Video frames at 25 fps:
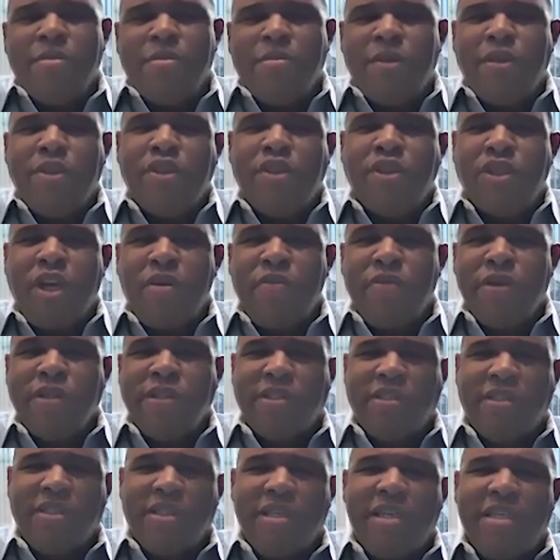the
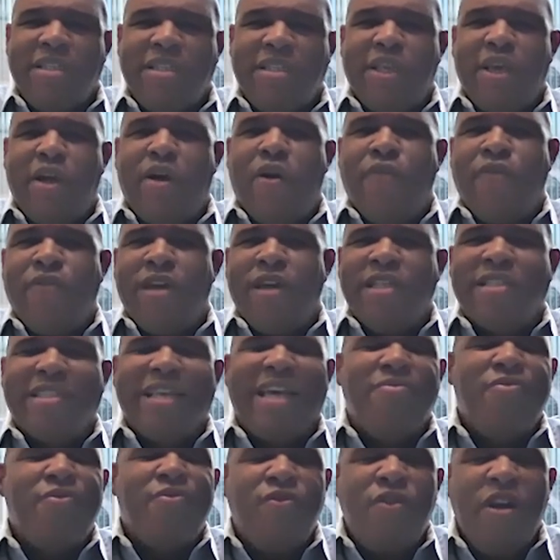service in itself, it's
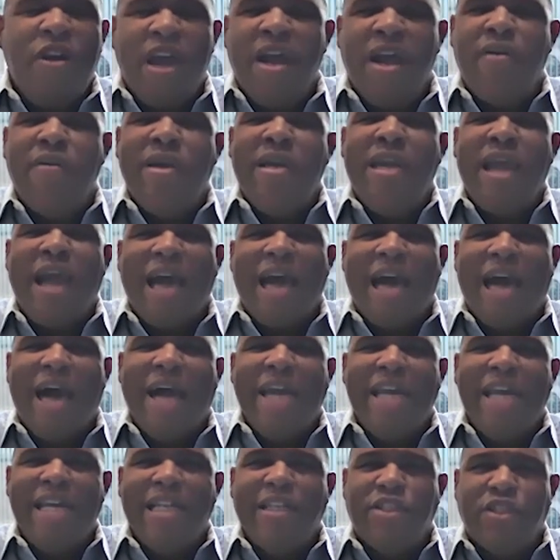a very
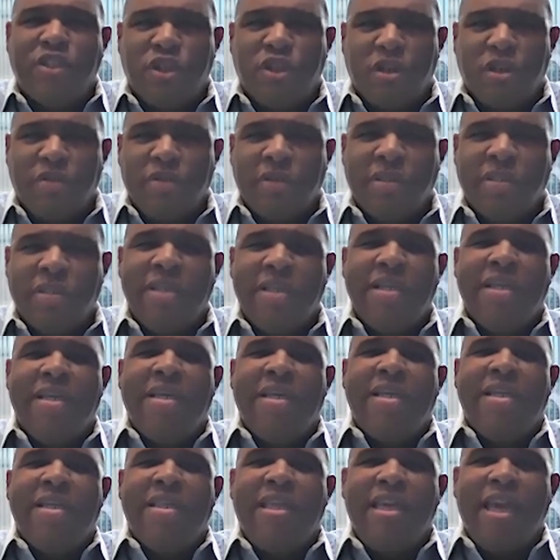high end service.
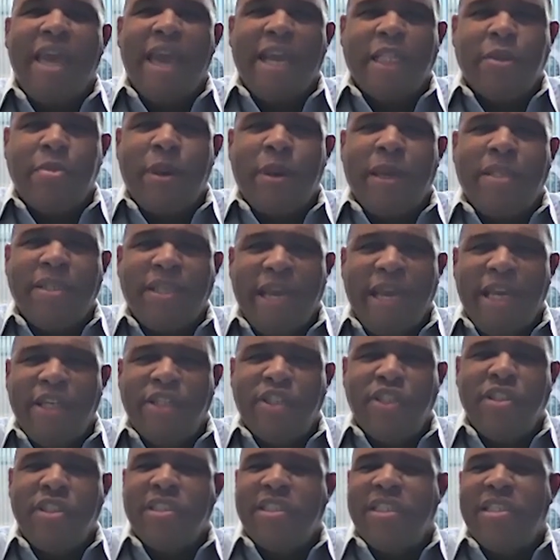The
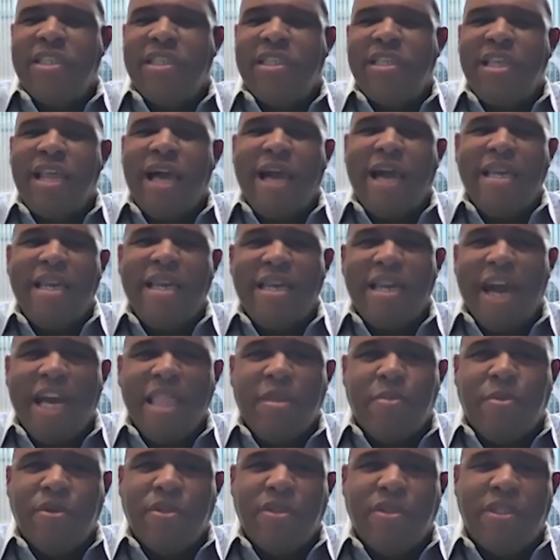expectation is in the
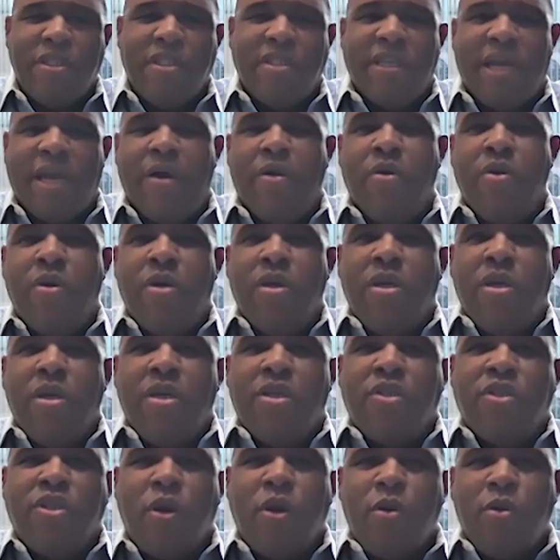99th percentile.
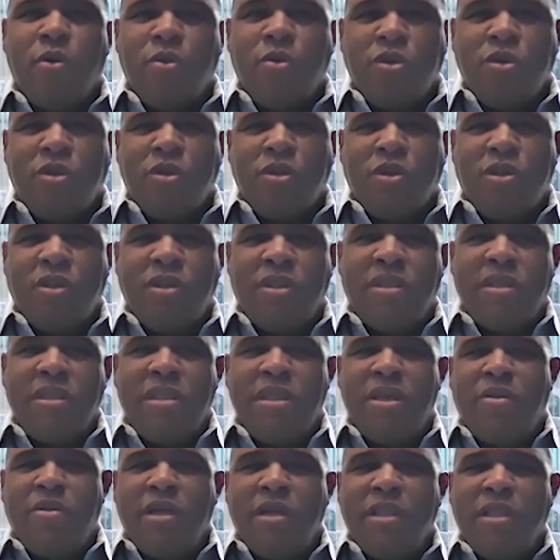So,
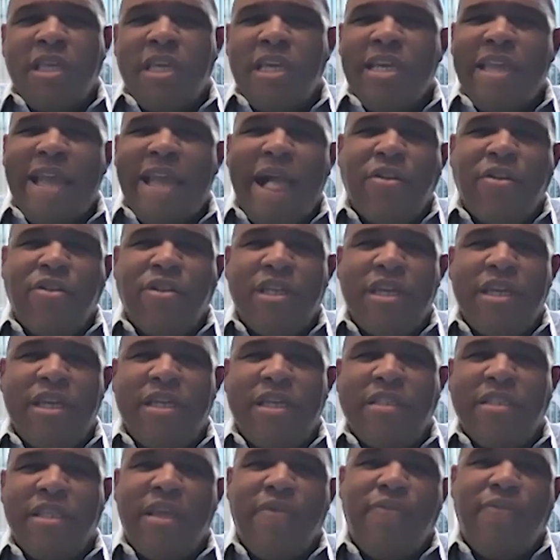you know, the analogy
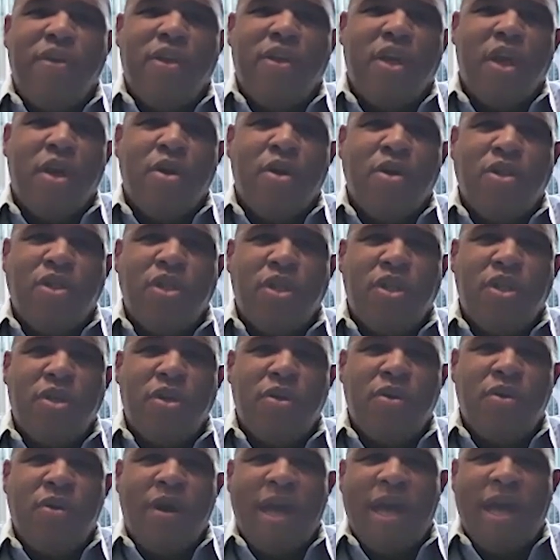is if you go
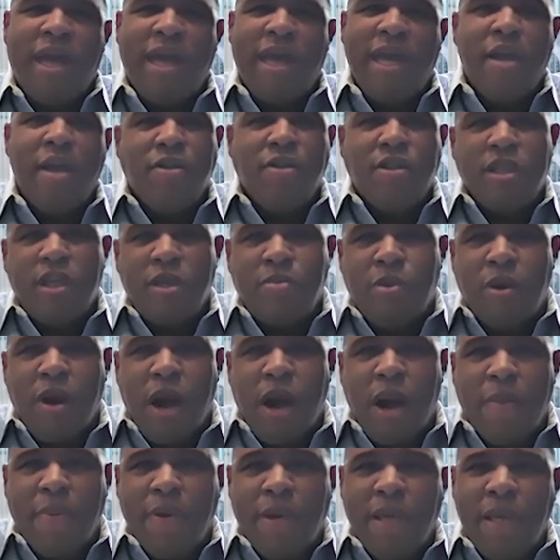to a Hilton
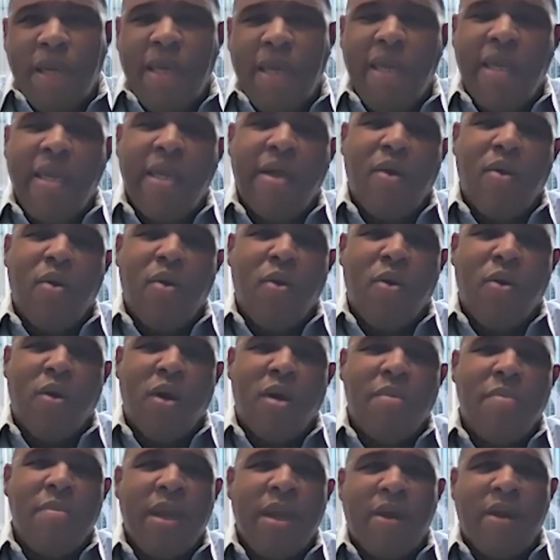property
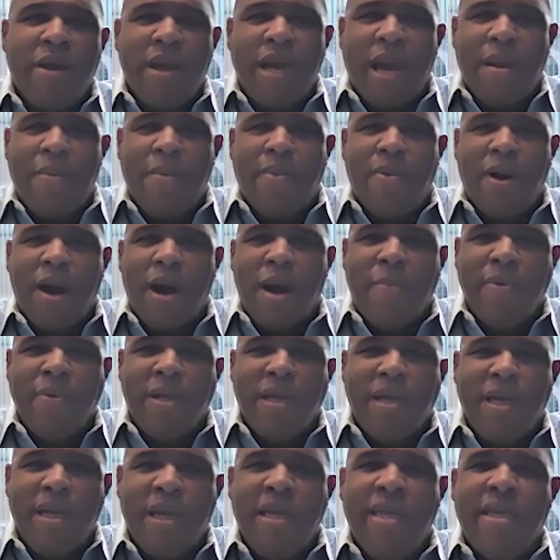or a Marriott
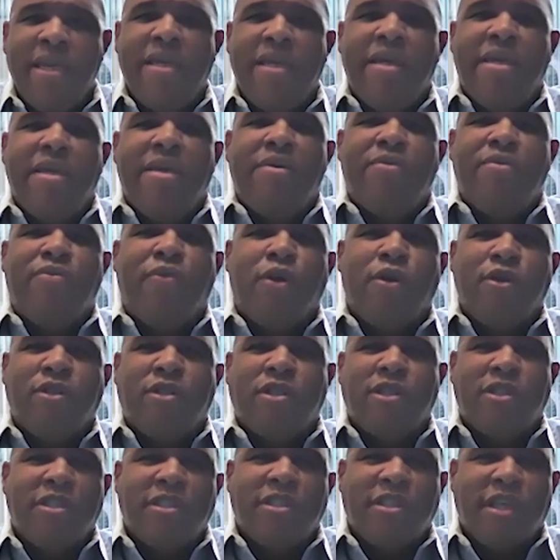property
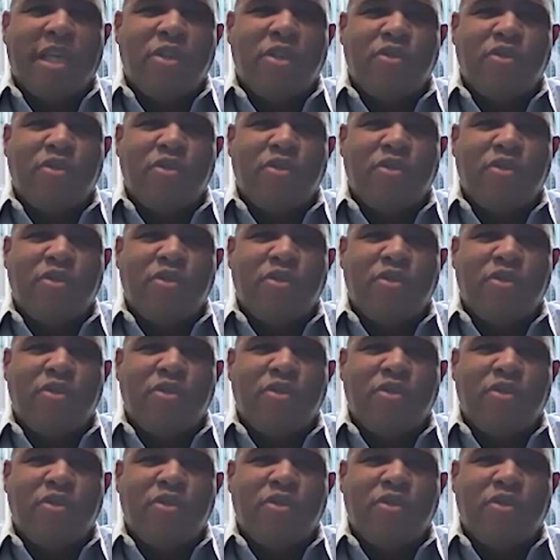versus a